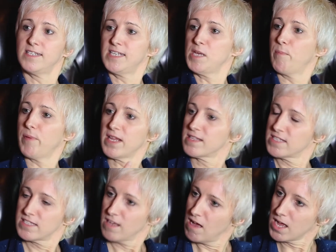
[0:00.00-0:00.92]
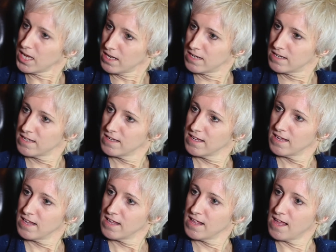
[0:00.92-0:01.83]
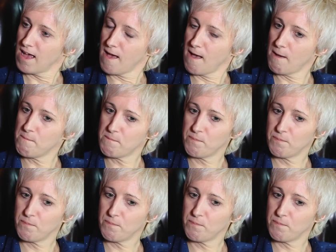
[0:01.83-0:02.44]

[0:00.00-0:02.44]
deep inside that